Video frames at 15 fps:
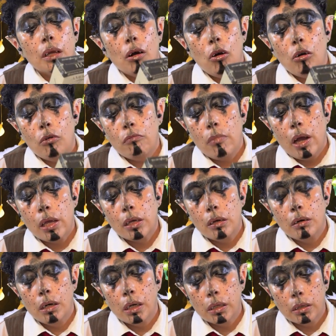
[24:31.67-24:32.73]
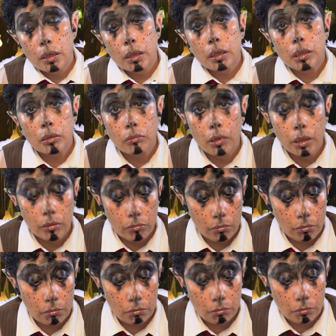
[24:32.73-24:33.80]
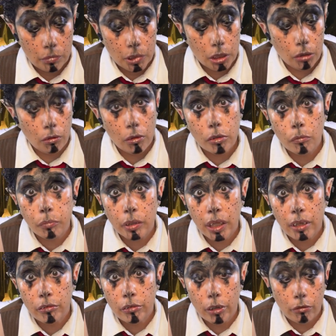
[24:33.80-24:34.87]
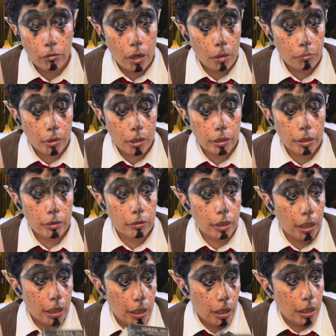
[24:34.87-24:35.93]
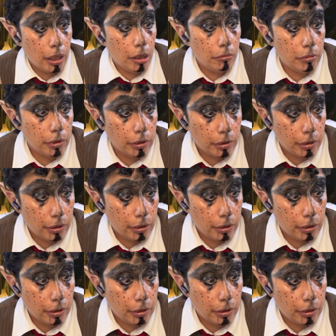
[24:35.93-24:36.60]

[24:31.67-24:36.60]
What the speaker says: Oh my God! Guess what? It was a plastic wrap. Clearly, I haven't